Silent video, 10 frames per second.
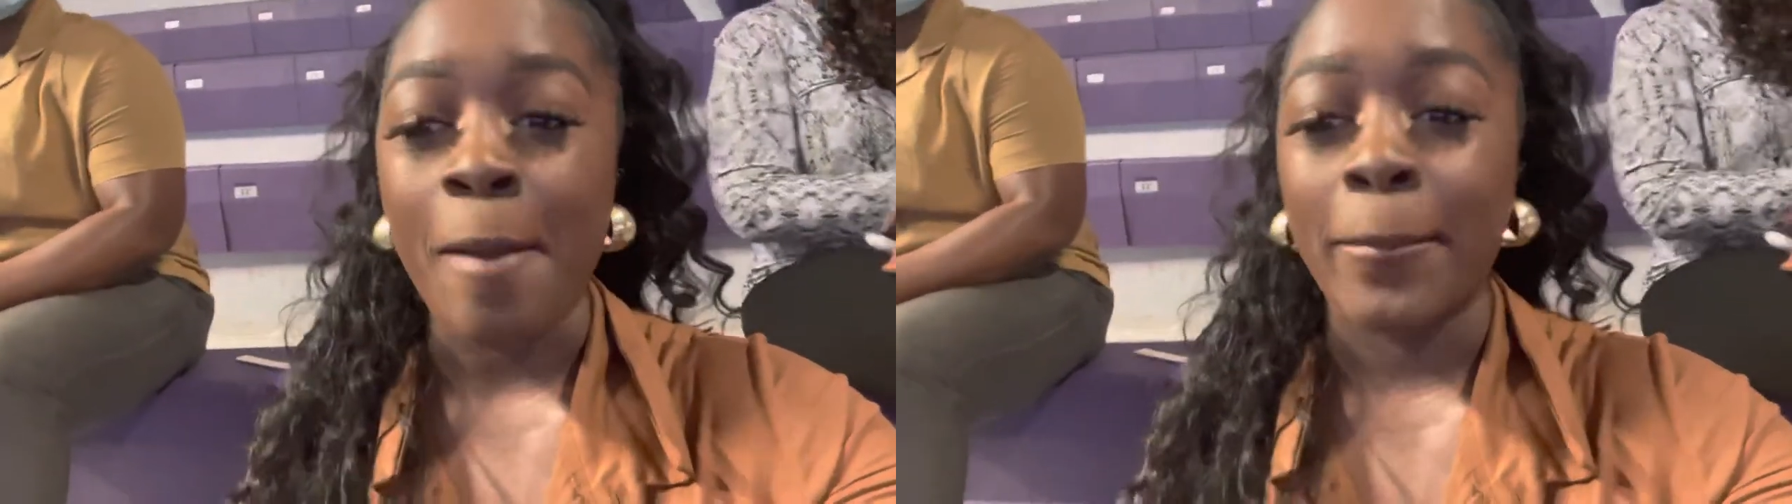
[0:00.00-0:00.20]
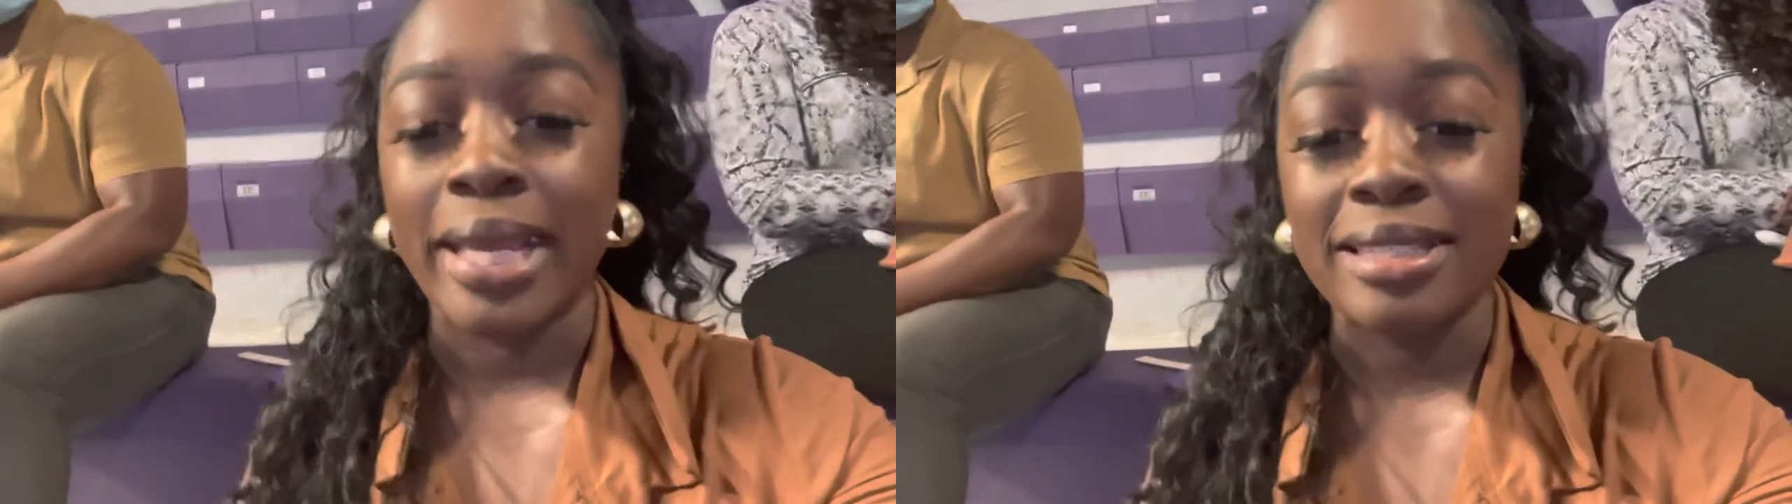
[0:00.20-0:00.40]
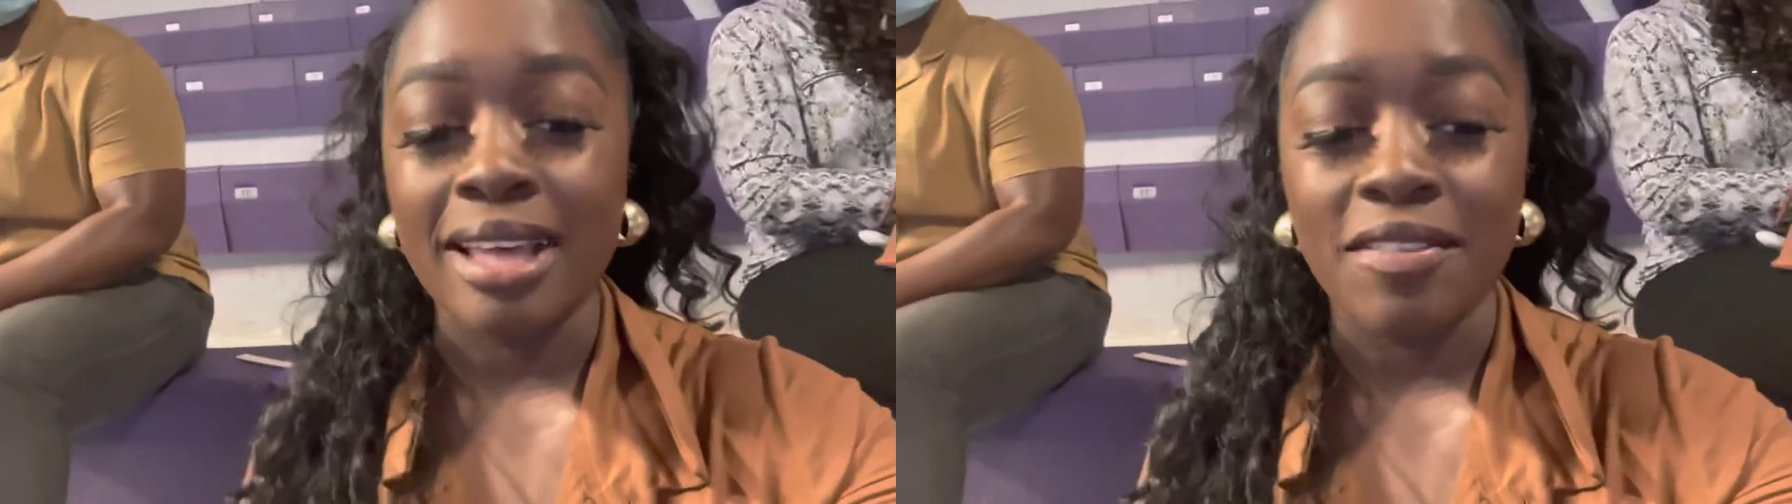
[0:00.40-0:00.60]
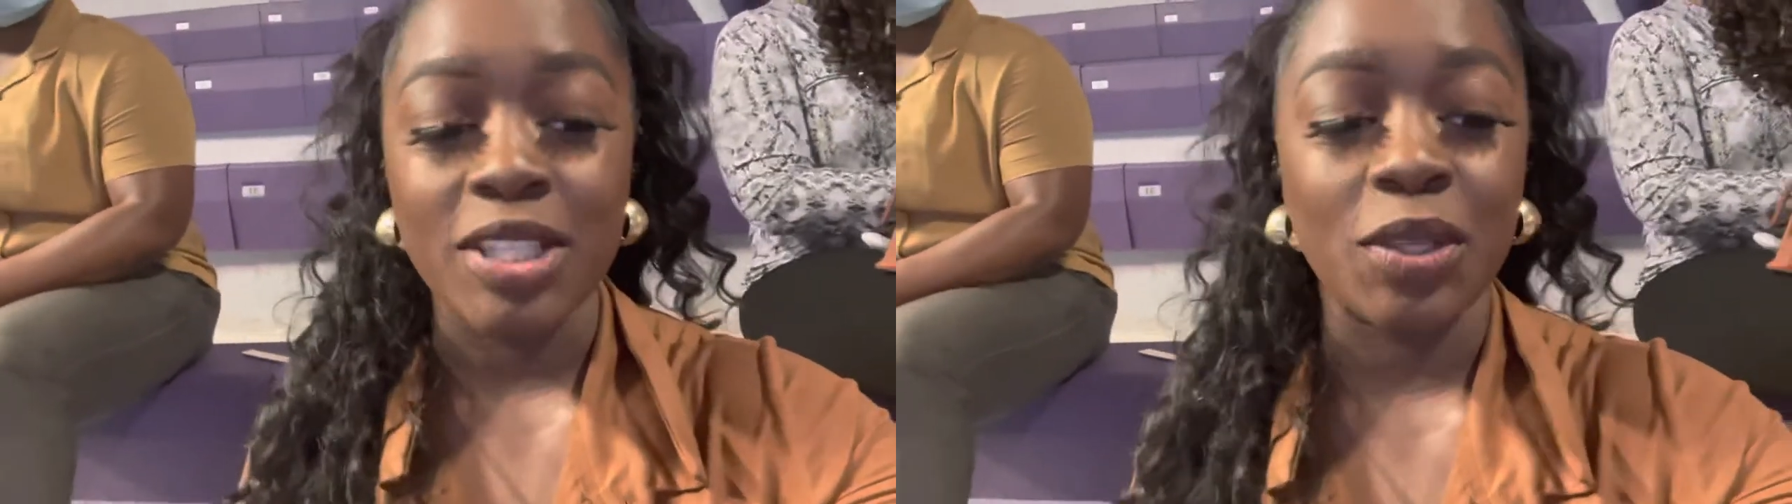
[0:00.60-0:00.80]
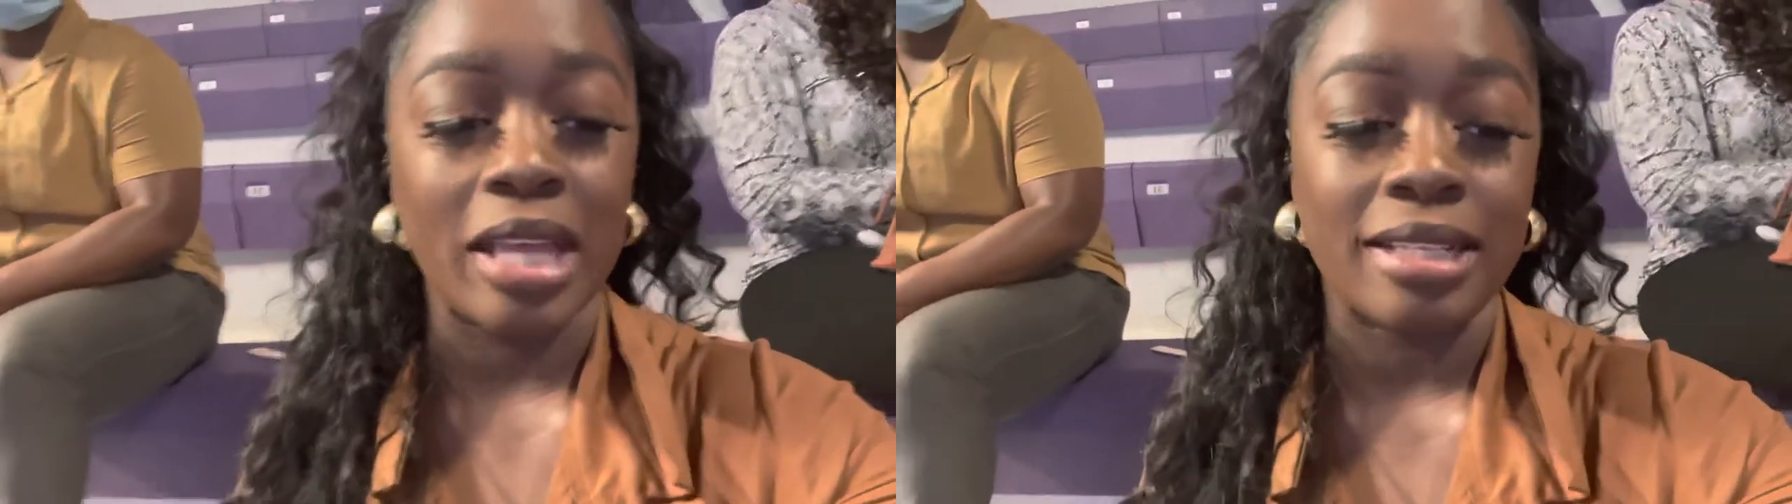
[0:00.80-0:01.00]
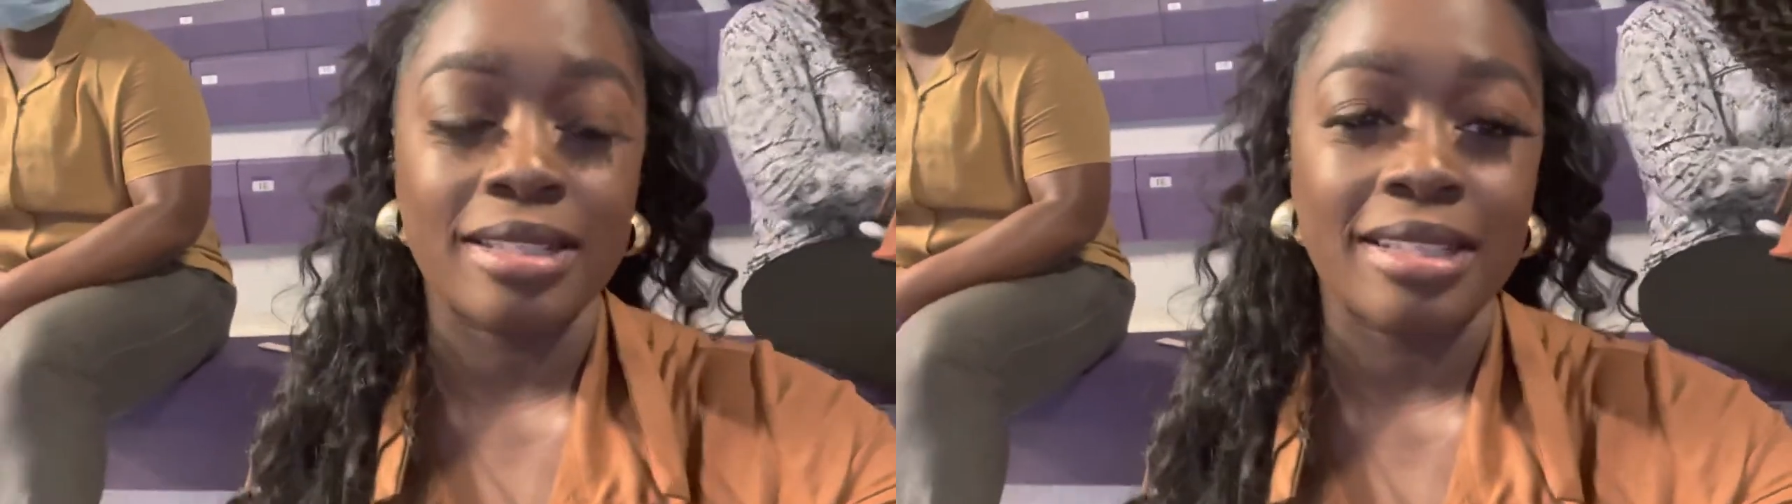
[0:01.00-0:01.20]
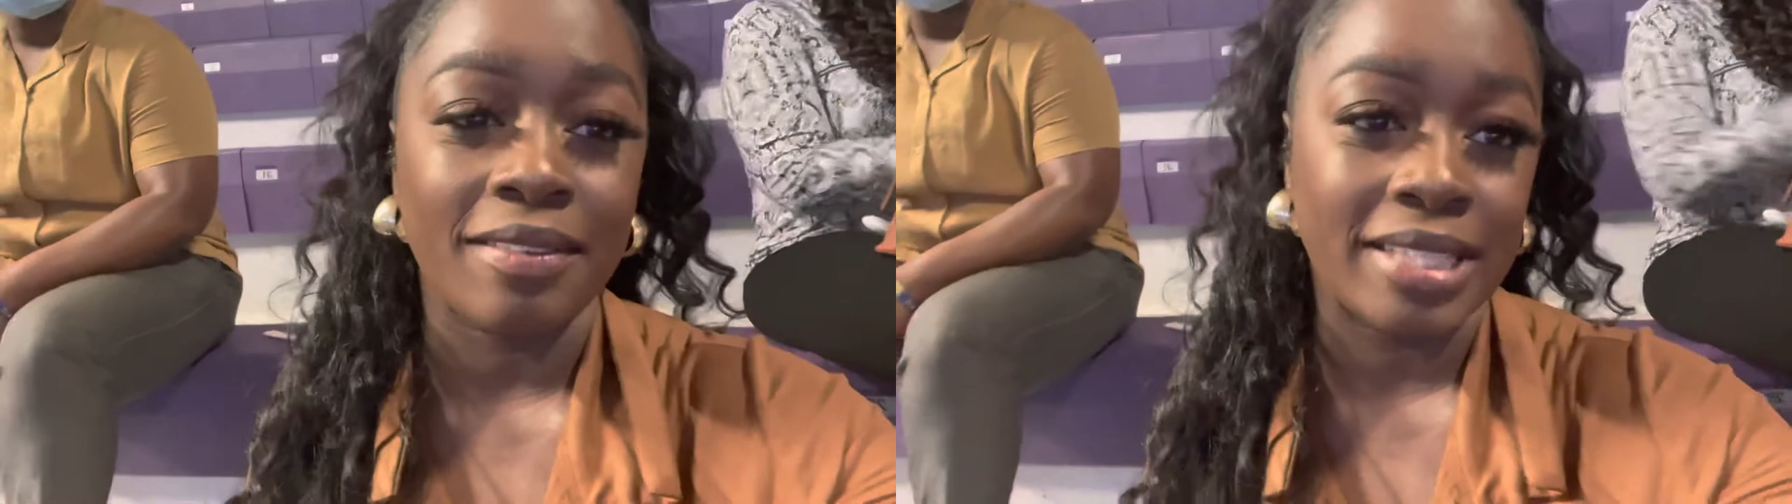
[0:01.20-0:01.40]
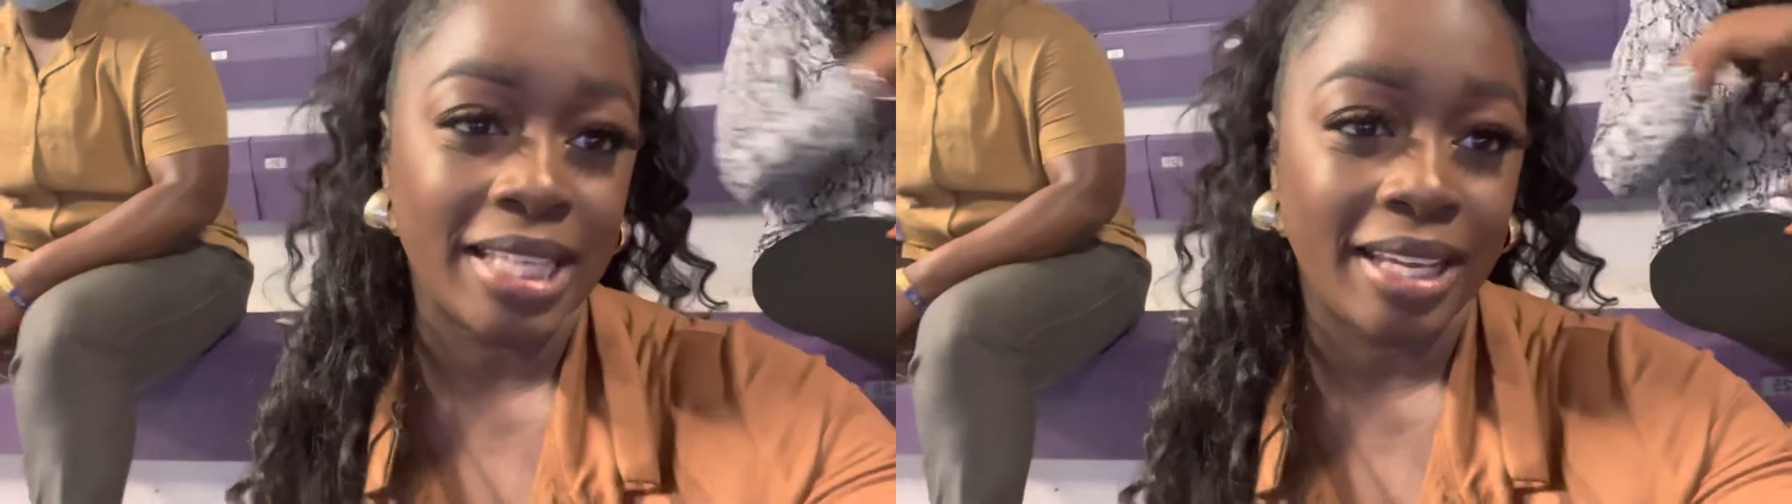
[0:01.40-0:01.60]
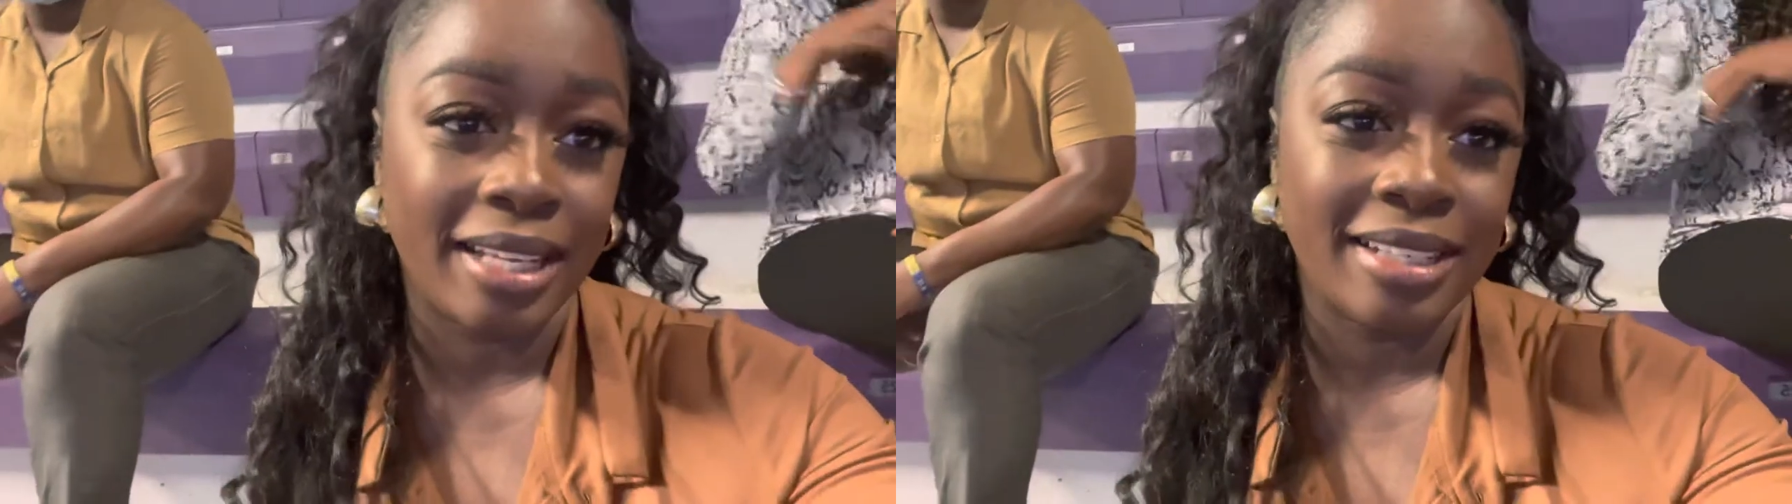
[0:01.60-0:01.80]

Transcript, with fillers: May 7, 2017.